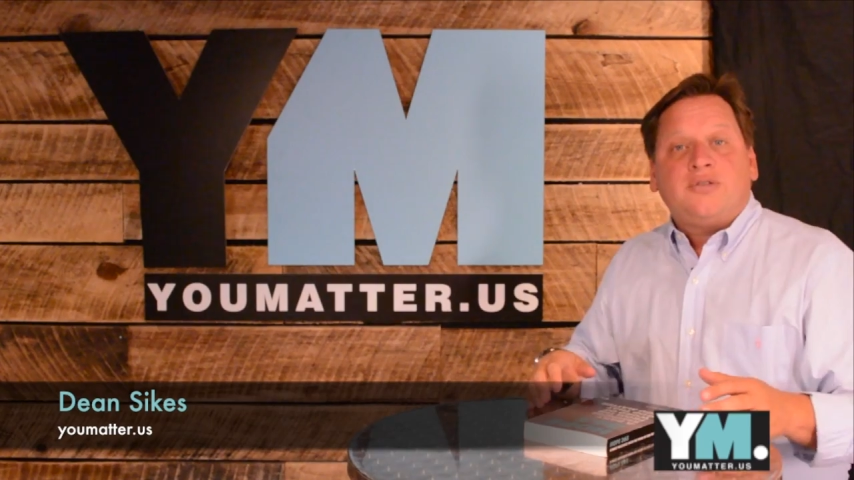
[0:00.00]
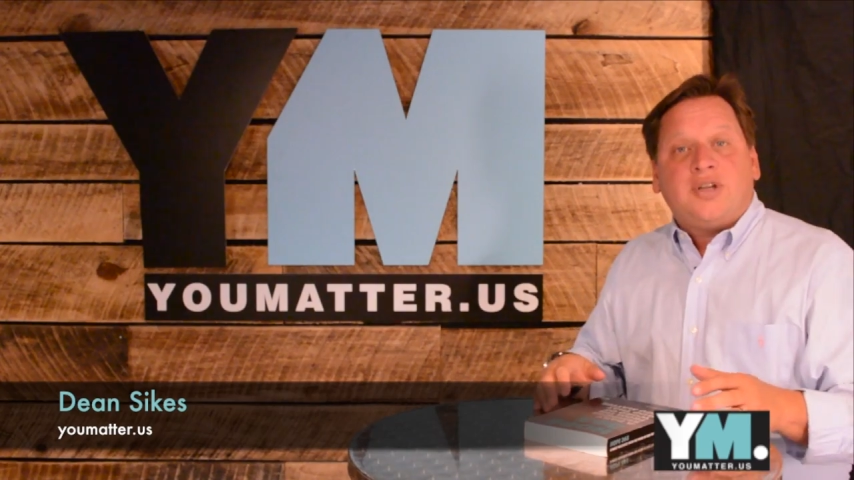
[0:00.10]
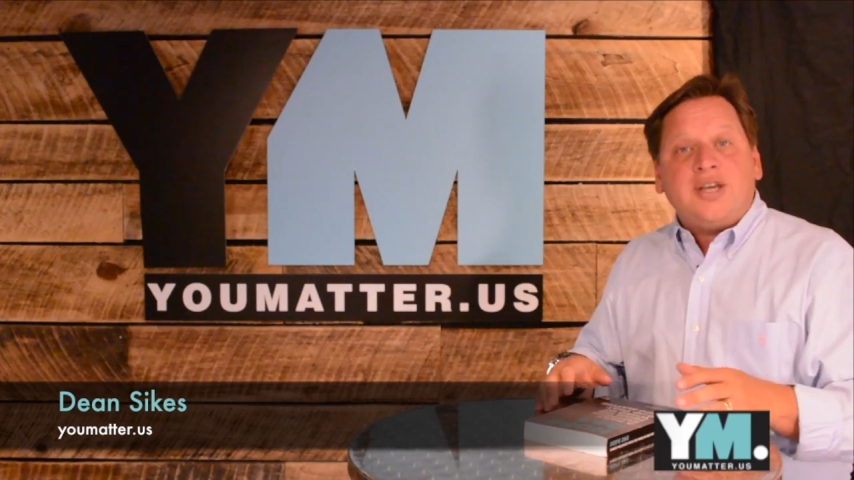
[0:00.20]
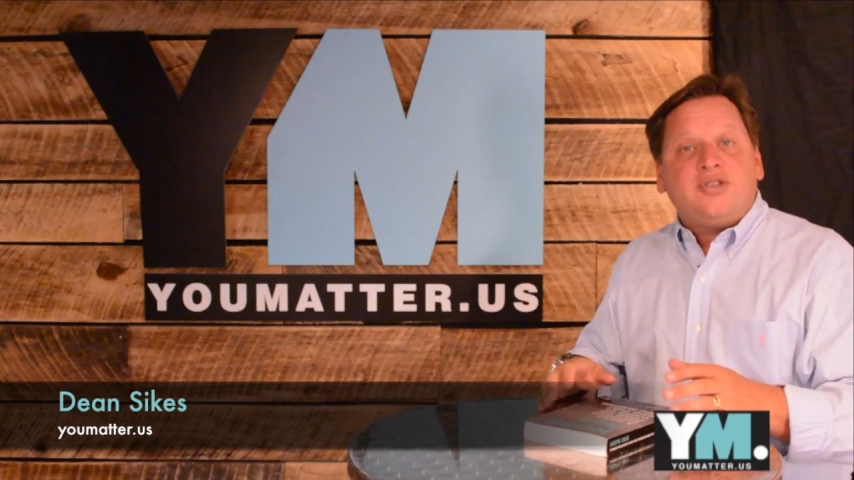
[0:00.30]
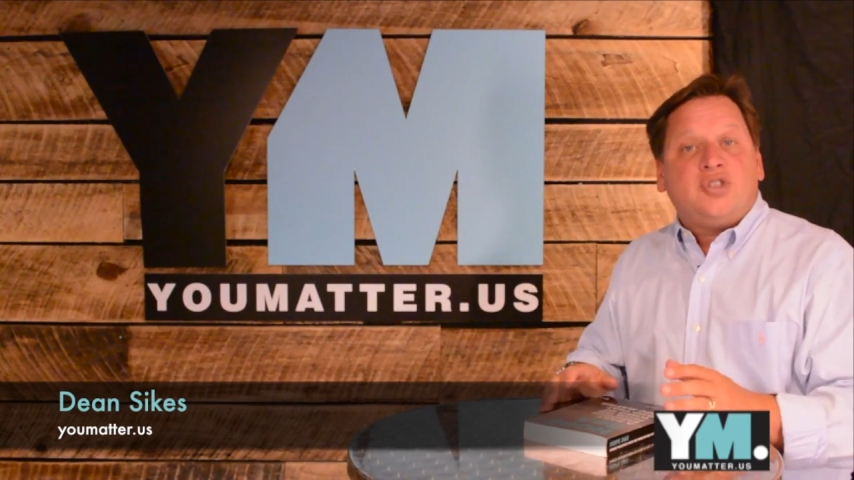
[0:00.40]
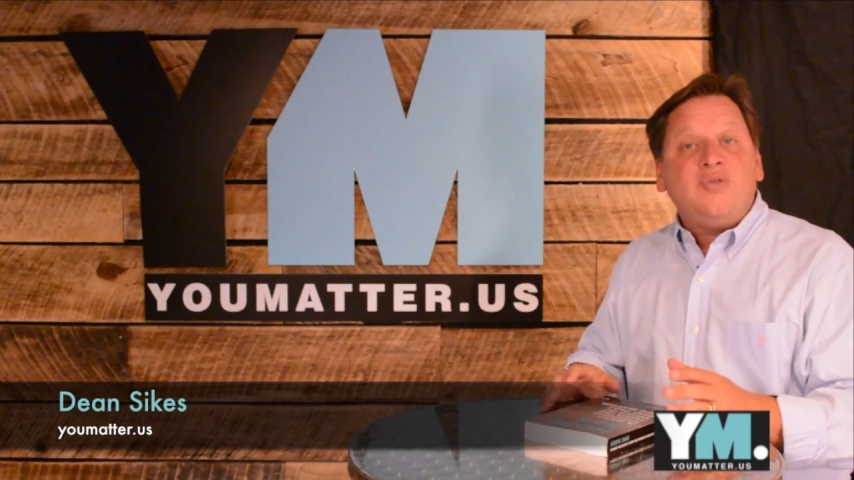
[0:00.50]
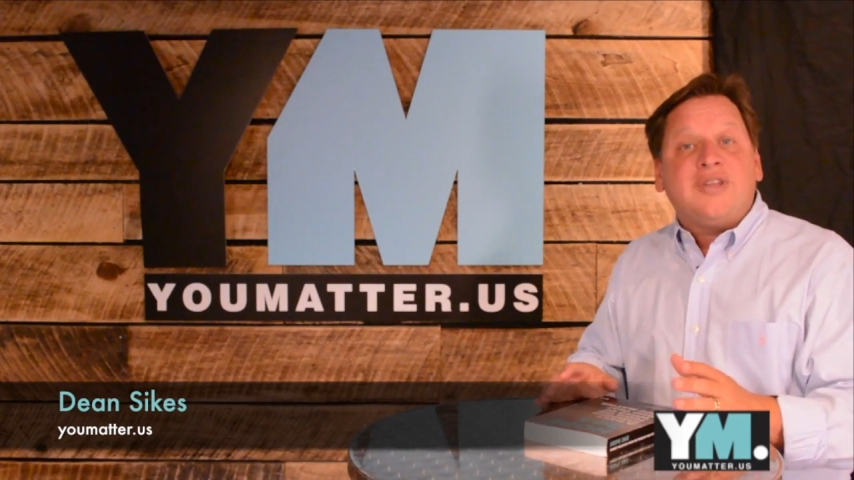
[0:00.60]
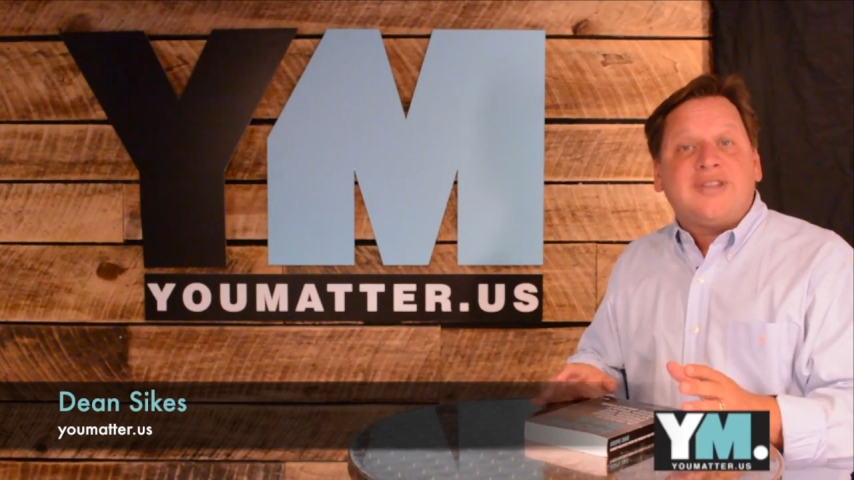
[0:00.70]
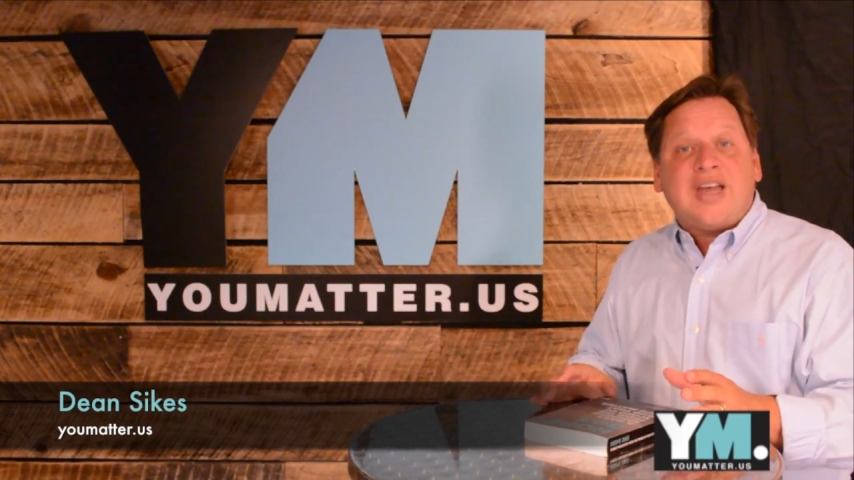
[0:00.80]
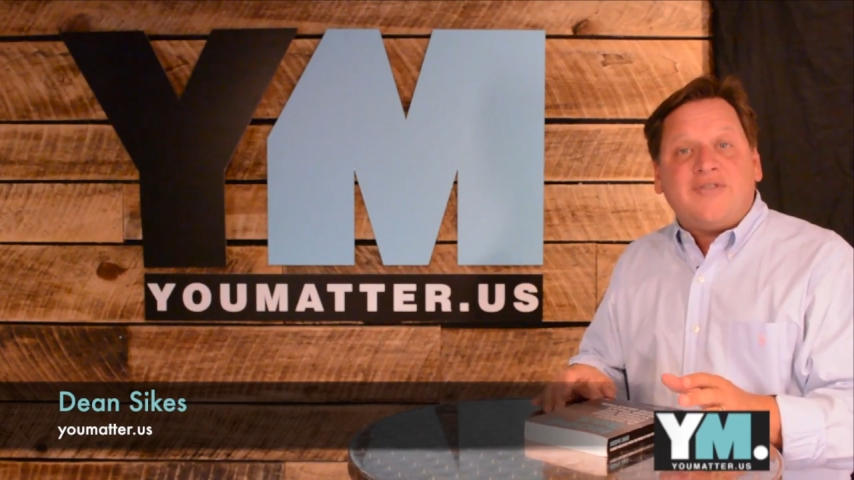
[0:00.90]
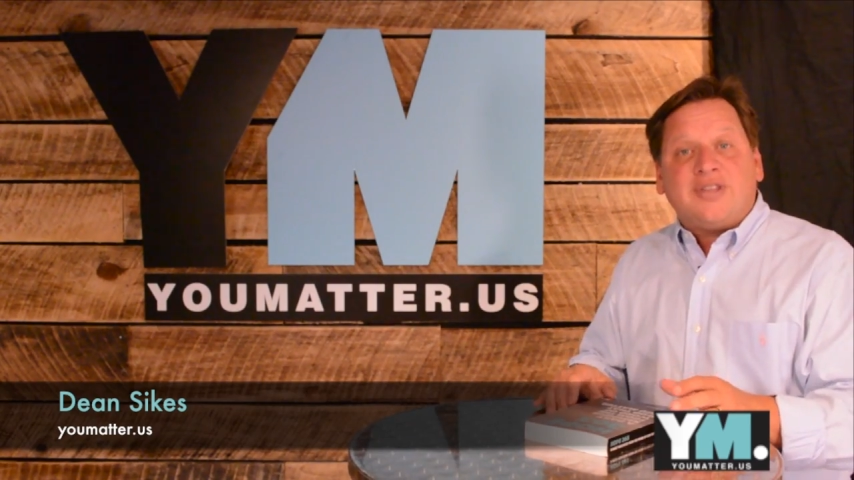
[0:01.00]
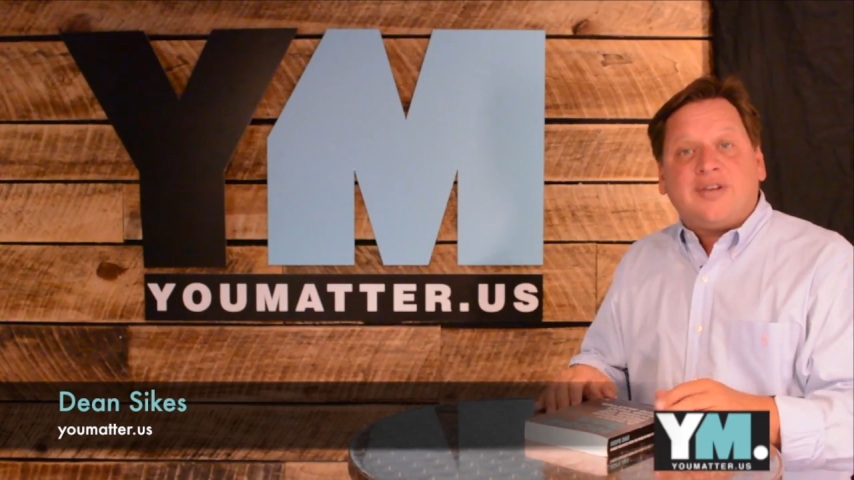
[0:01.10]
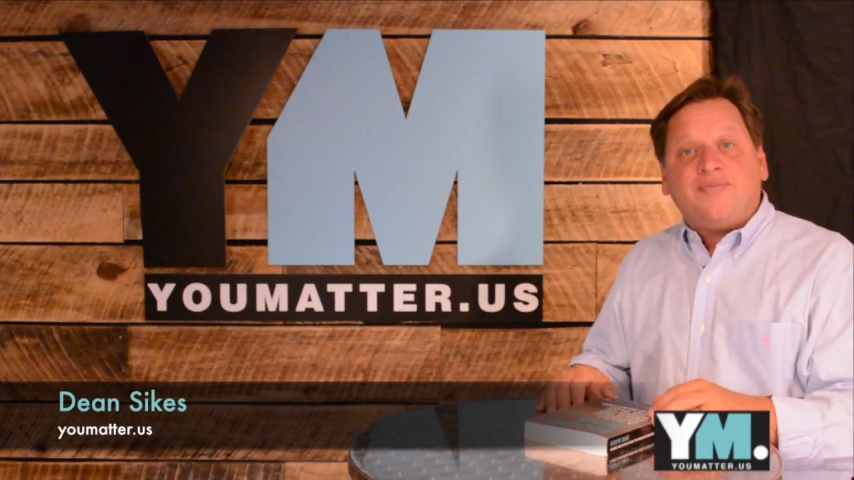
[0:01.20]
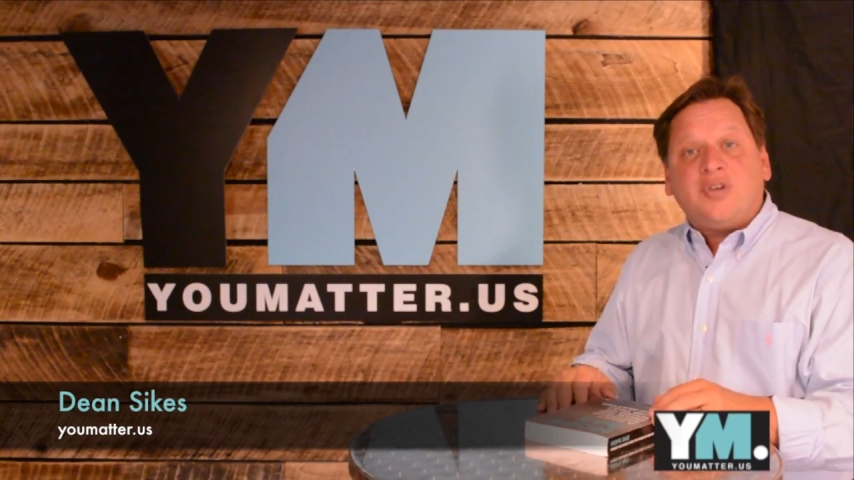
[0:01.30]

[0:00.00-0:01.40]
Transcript: Today is June the 7th.